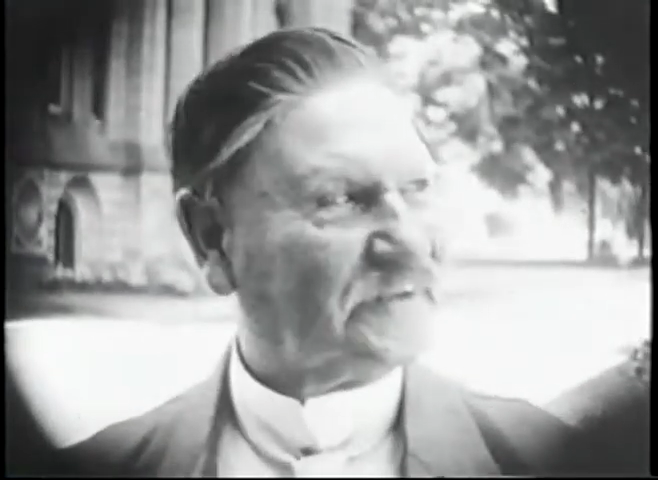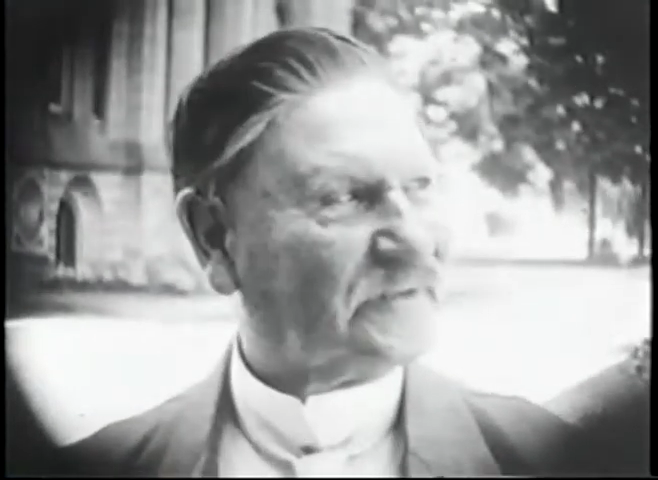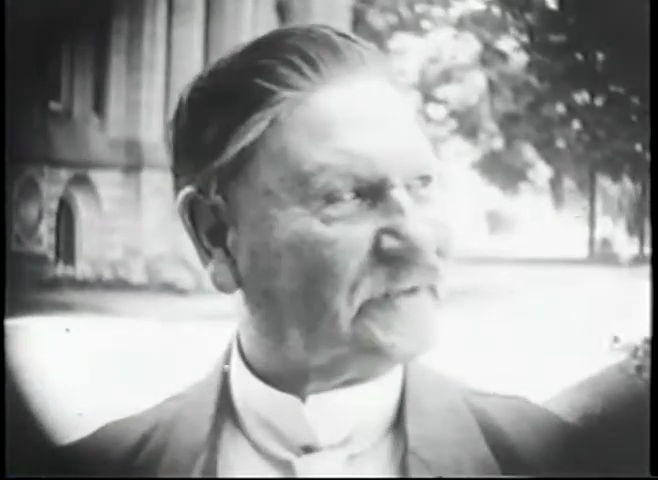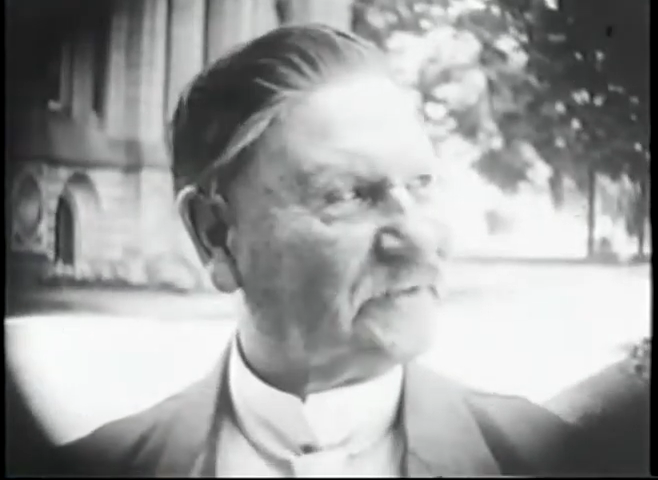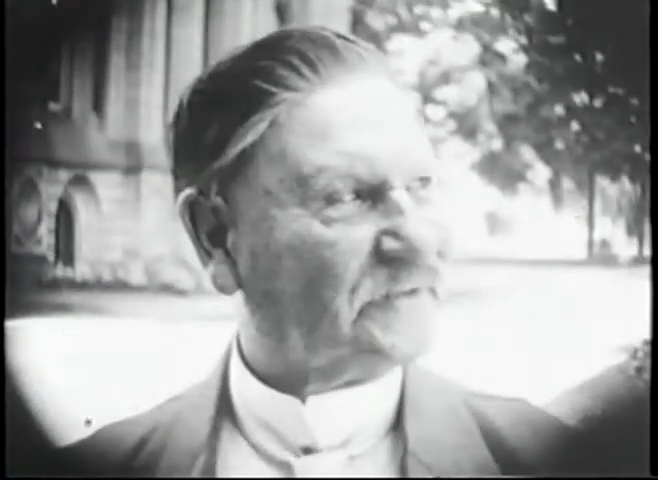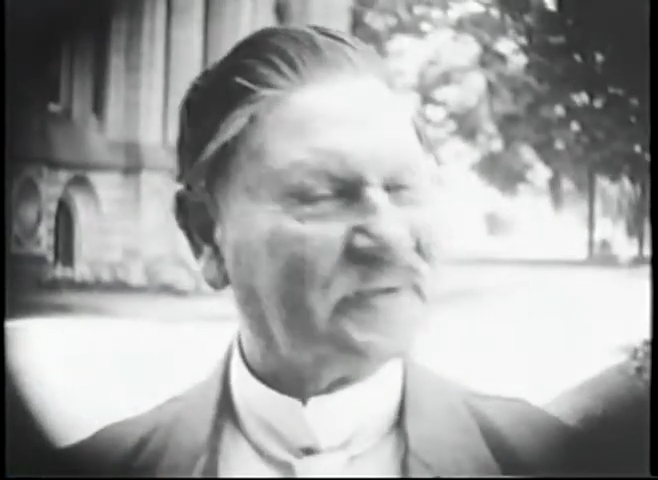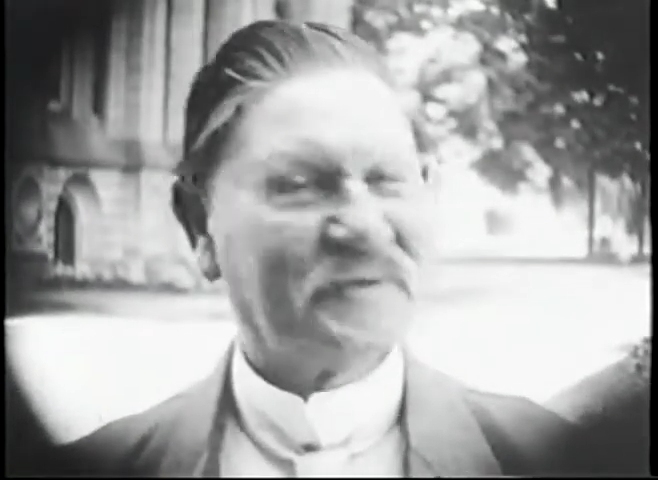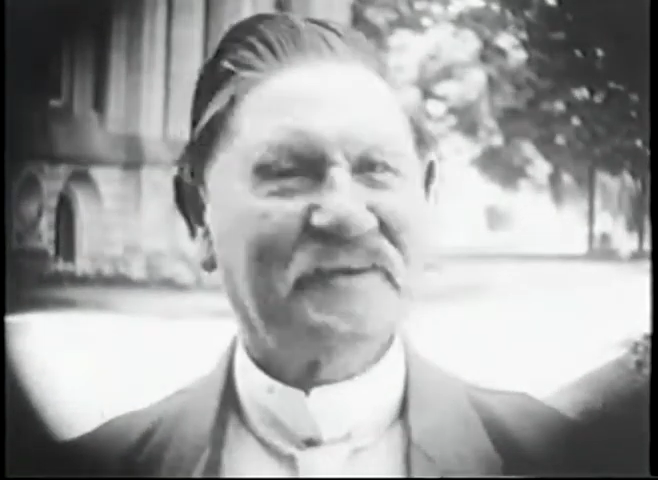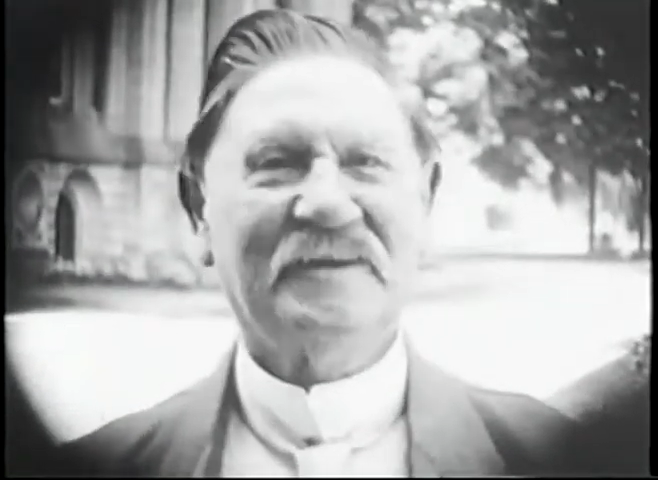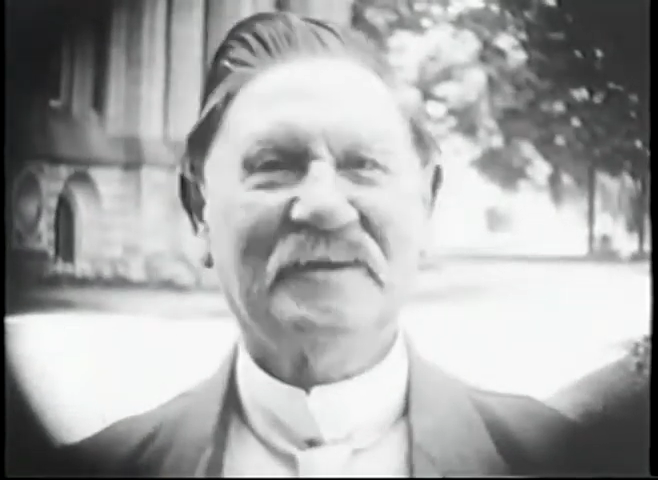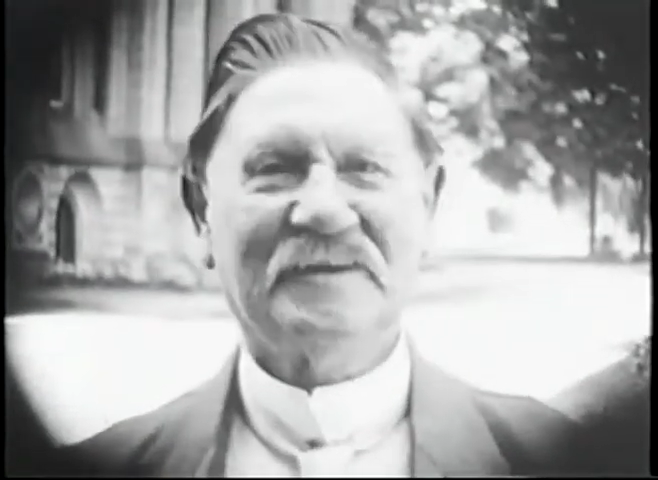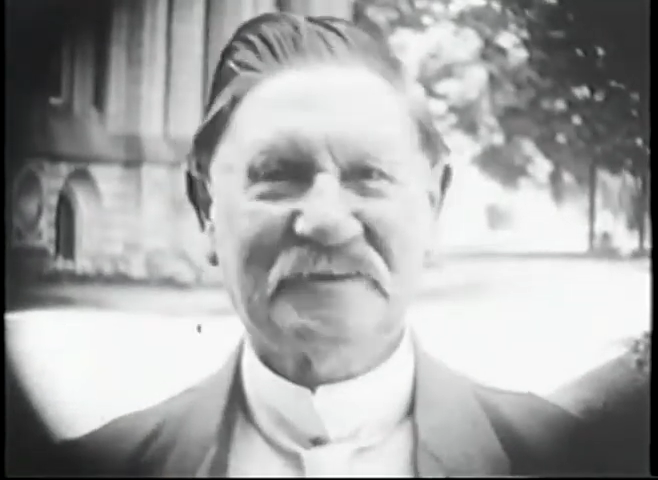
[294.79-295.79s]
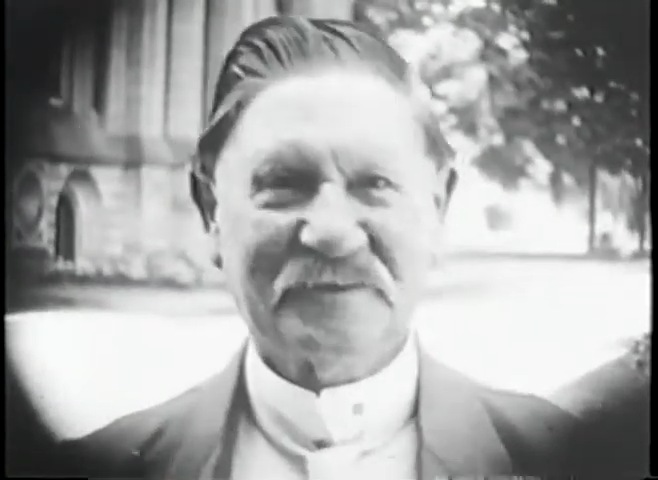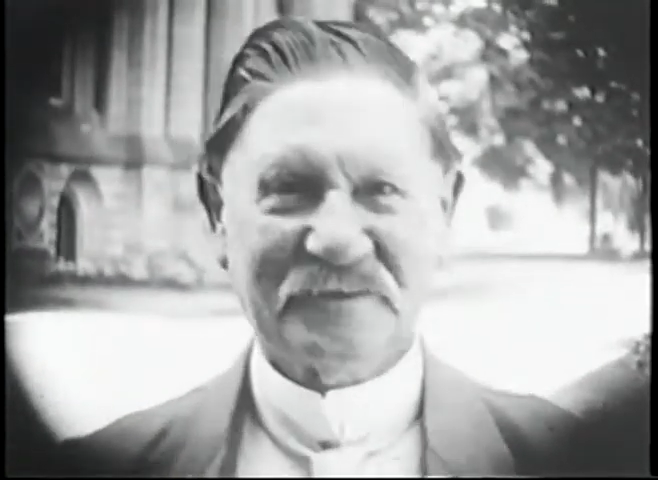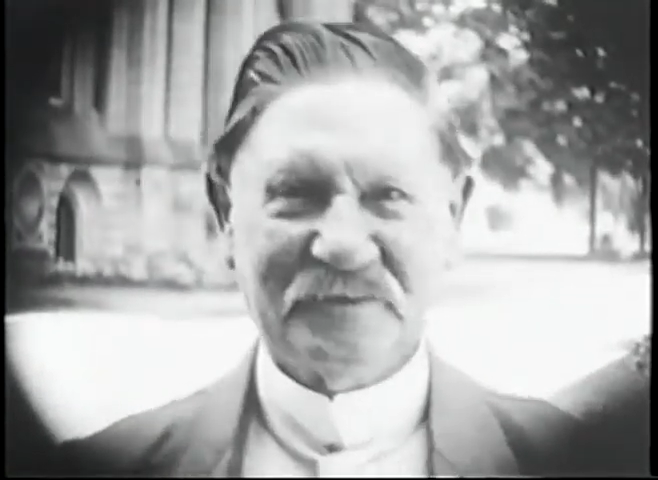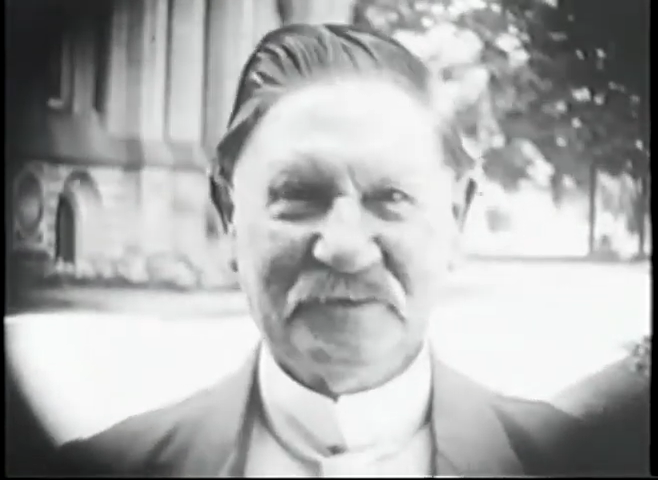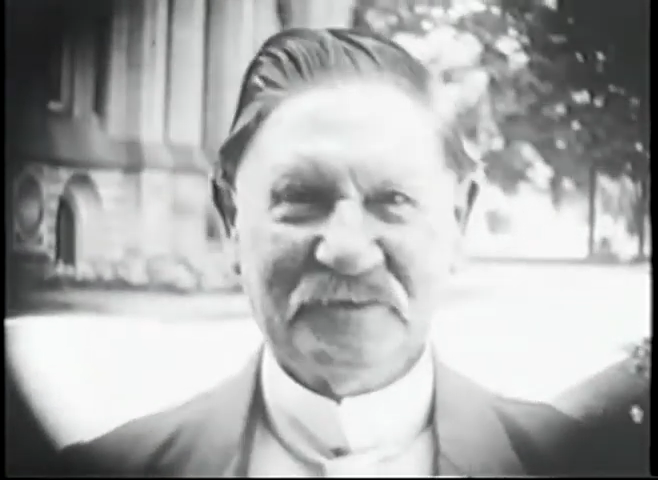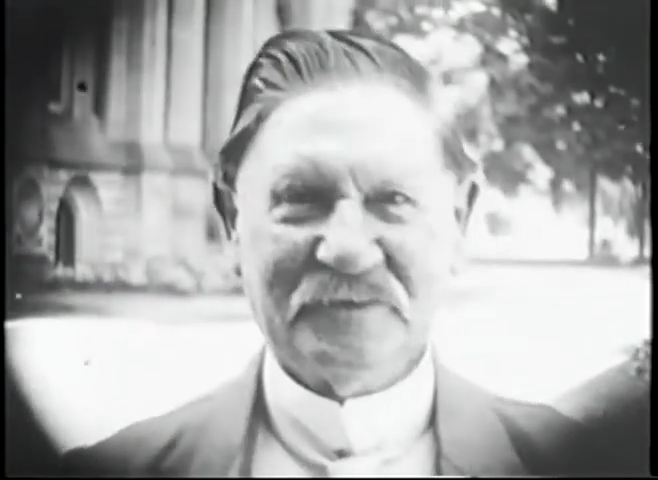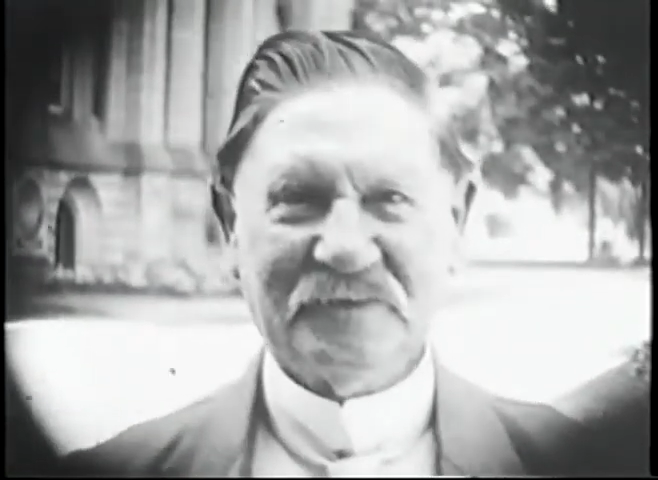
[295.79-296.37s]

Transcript: he was a stalwart member